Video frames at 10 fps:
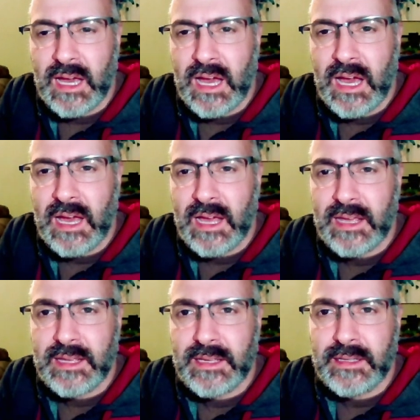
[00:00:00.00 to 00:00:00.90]

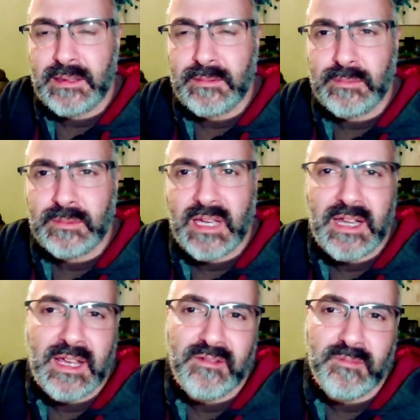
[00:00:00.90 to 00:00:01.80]
I kind
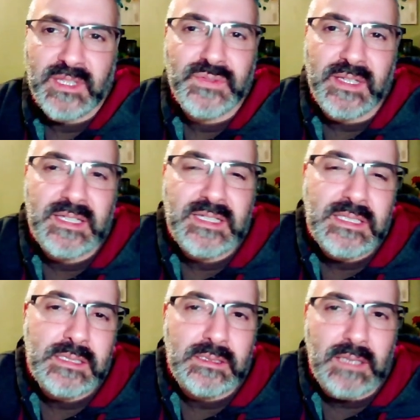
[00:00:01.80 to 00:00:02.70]
of have mixed feelings.